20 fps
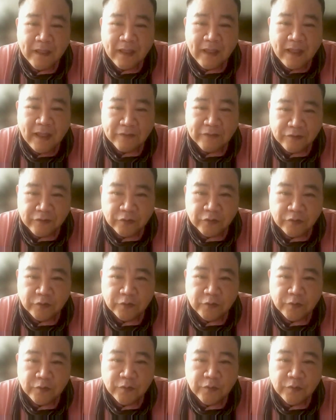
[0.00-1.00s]
at
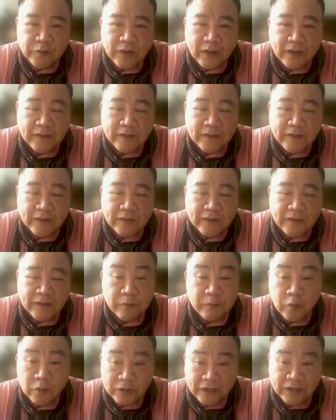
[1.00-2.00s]
you and say
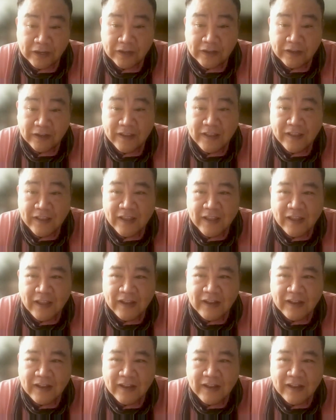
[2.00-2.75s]
good morning.